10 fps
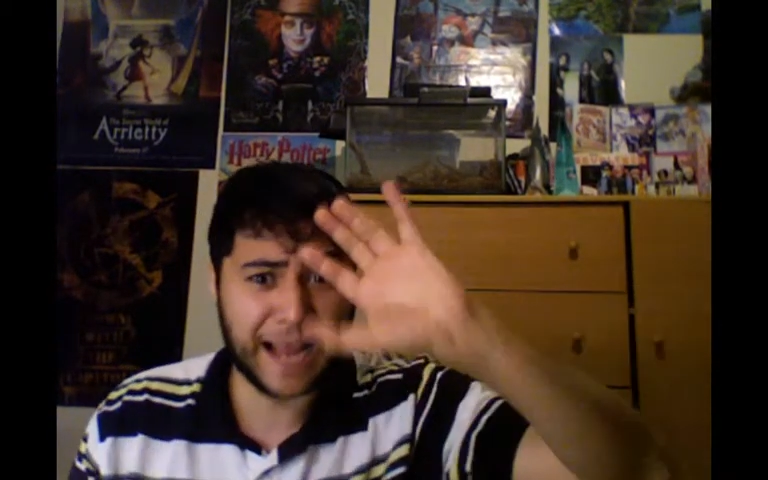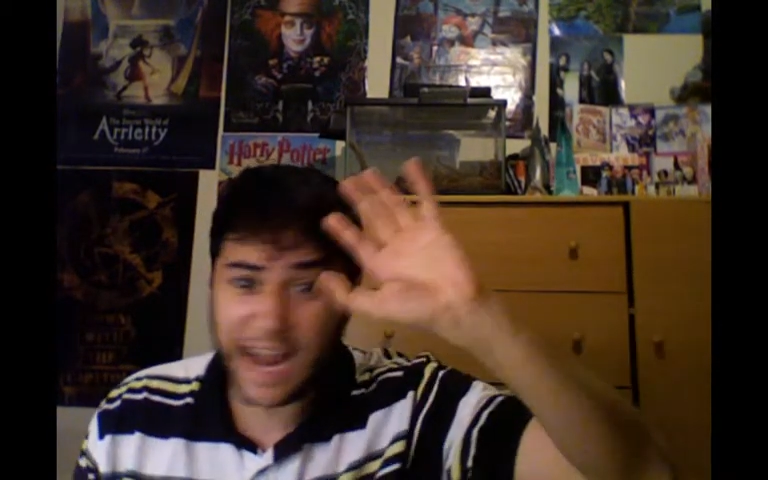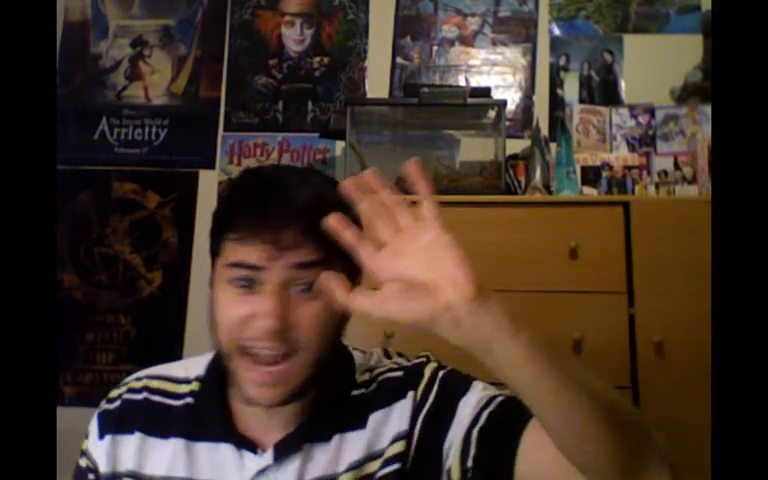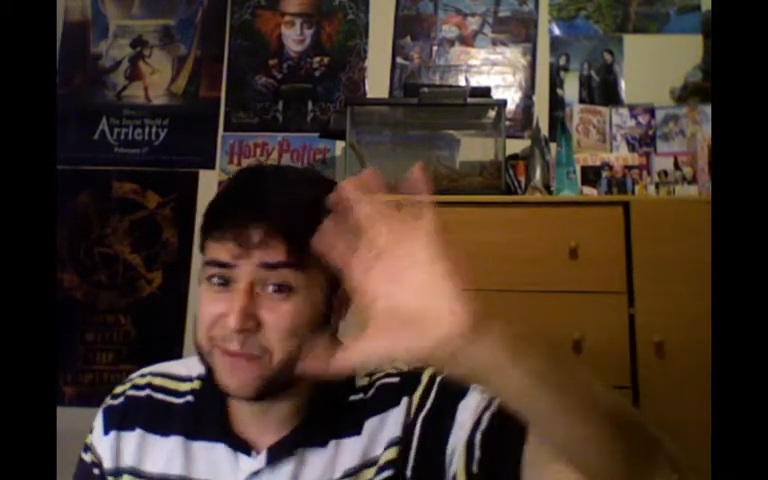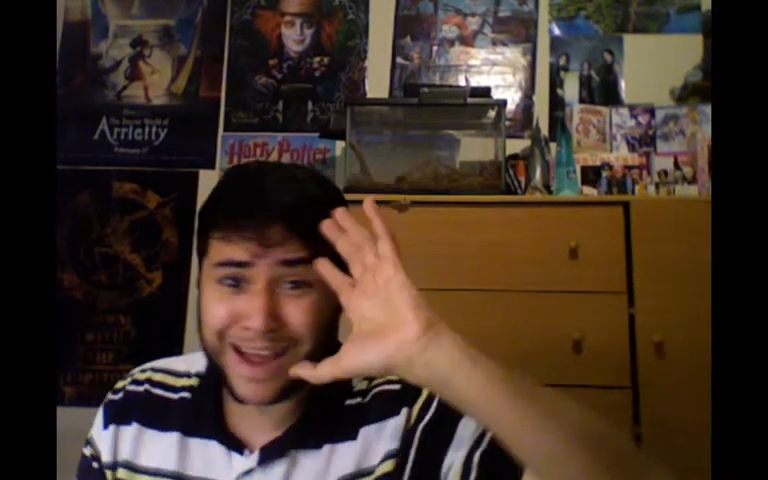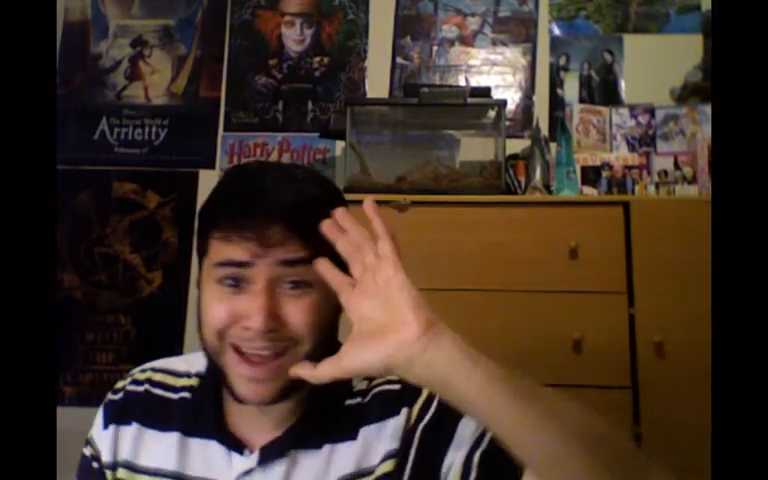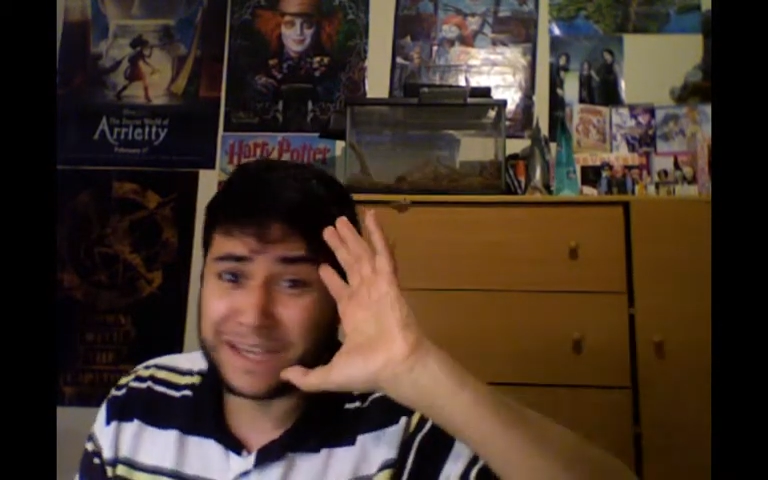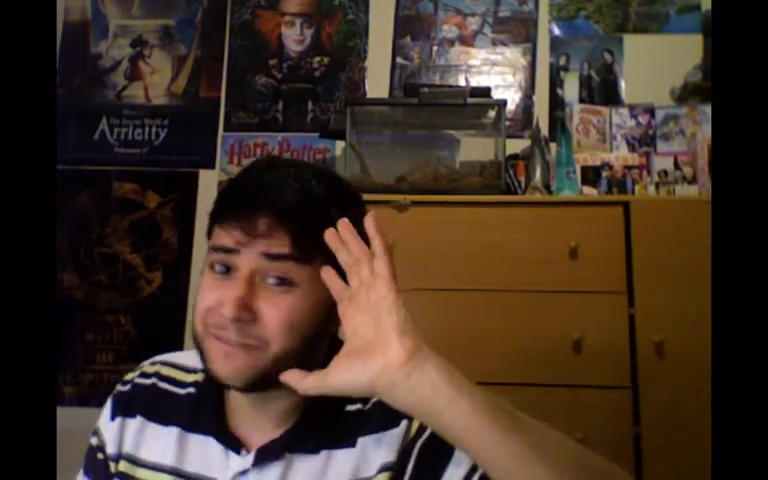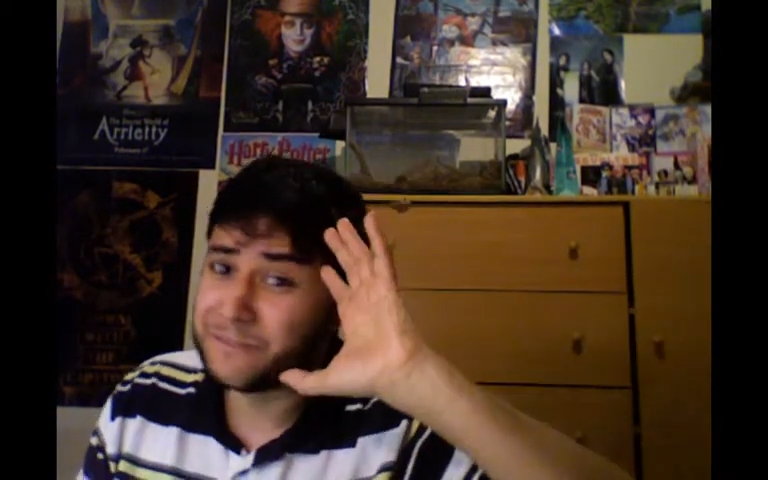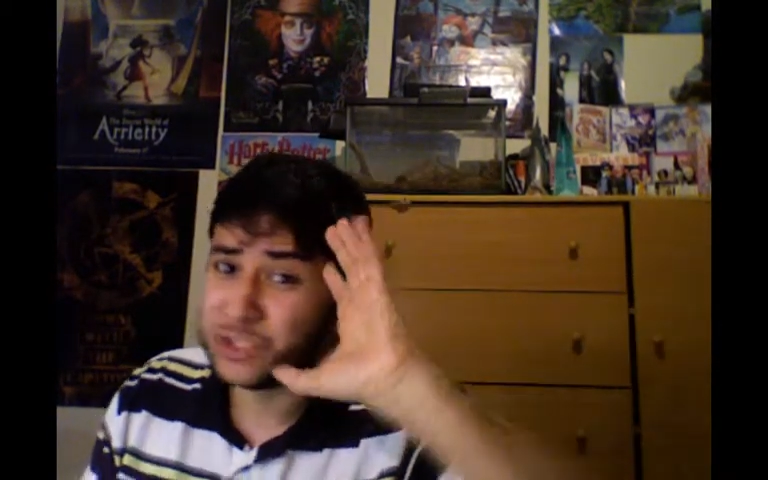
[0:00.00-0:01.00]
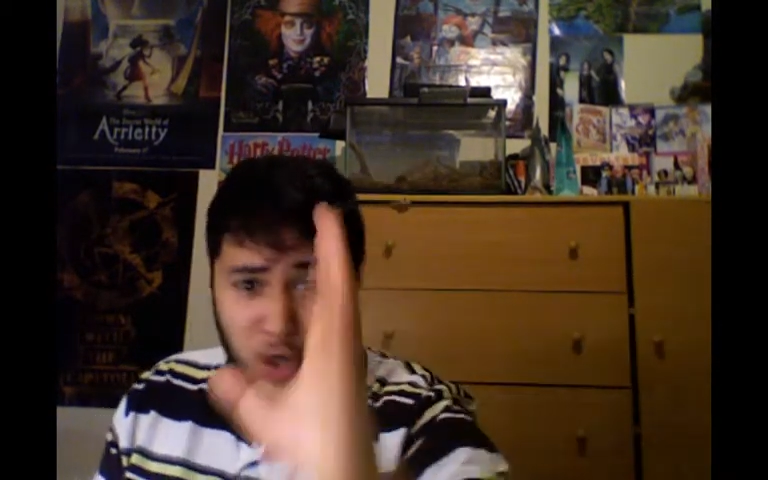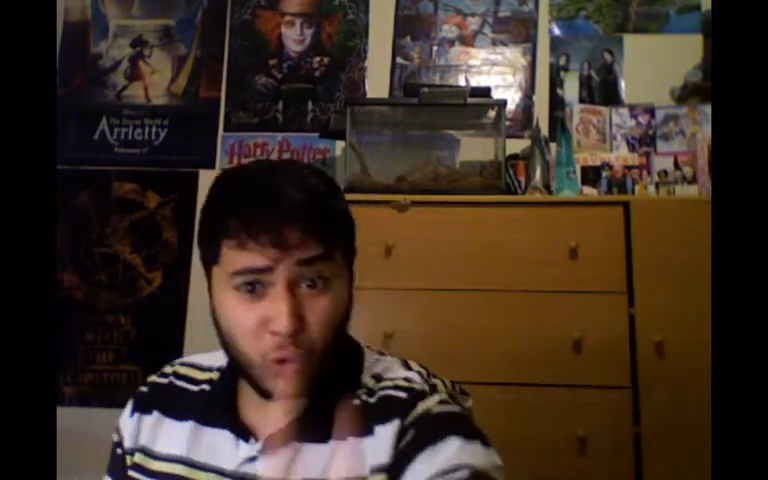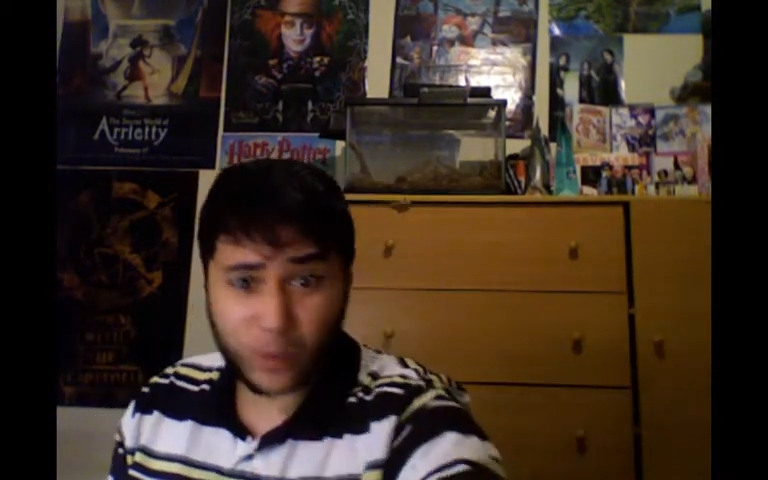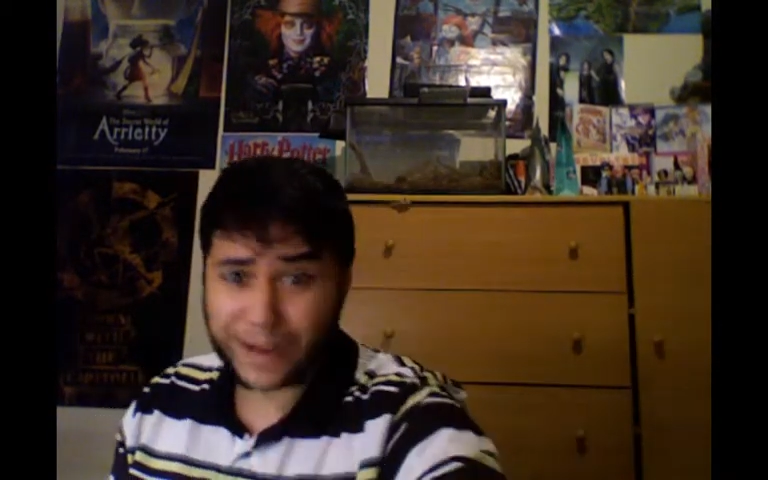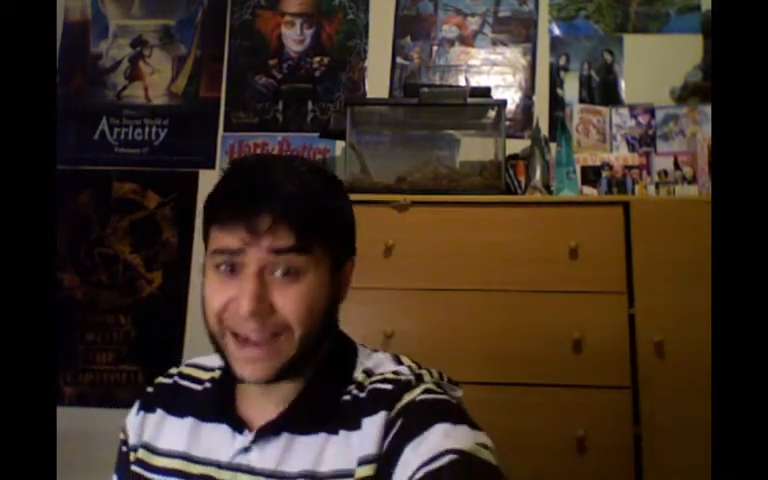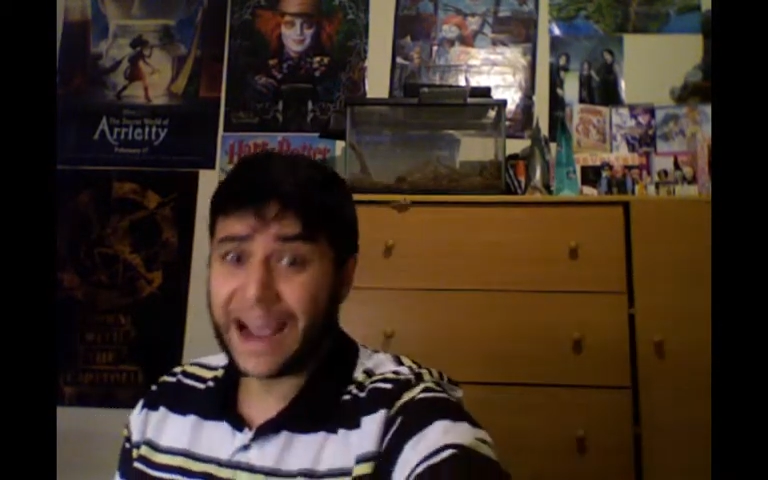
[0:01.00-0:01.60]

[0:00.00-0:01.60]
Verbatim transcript: I am not even joking